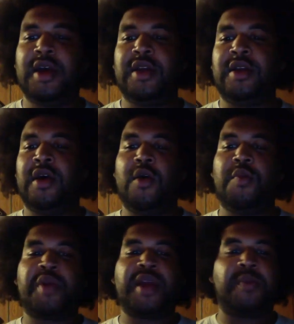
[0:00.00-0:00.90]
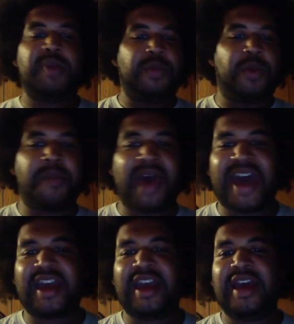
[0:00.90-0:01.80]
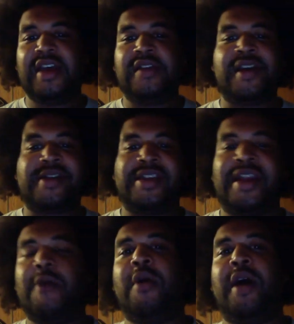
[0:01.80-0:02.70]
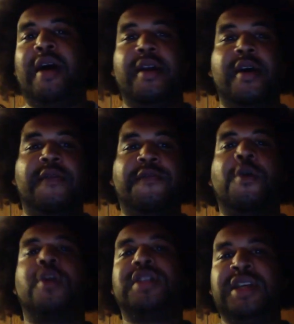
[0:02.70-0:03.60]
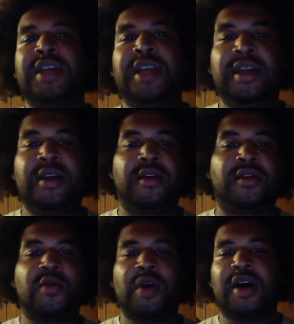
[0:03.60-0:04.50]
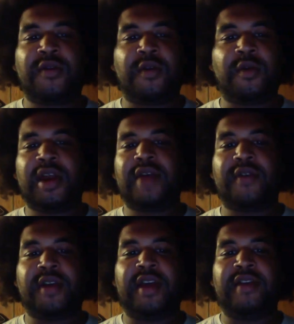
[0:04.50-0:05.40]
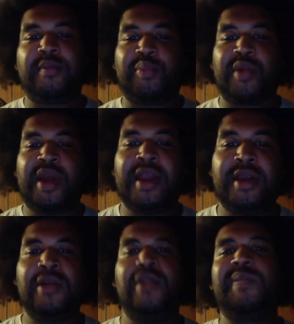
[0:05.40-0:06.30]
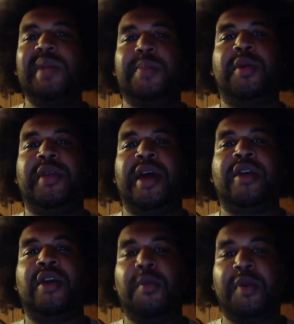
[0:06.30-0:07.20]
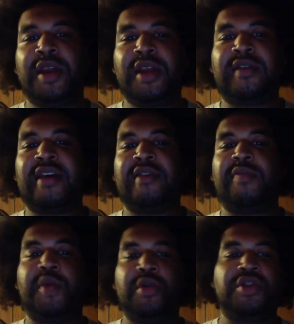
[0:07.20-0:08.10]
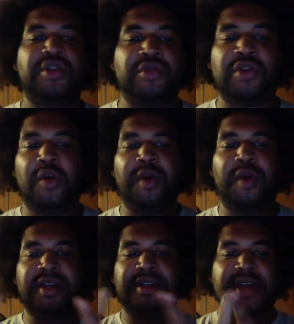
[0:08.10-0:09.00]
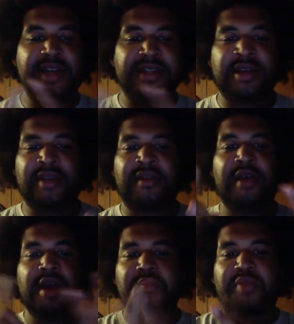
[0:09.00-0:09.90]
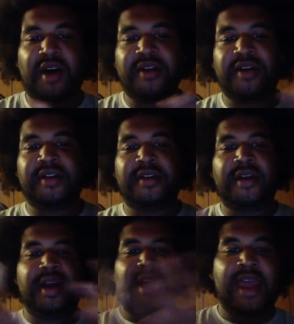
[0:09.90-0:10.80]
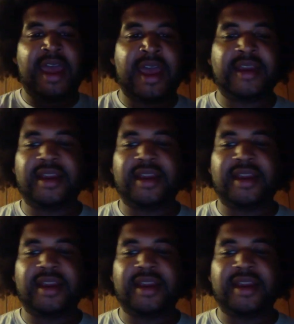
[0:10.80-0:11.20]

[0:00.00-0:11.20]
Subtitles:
no bringing people back, nothing. I want 14 or 12 or whatever it is, brand new people that nobody says boo to, nobody's cousins, brother, aunt,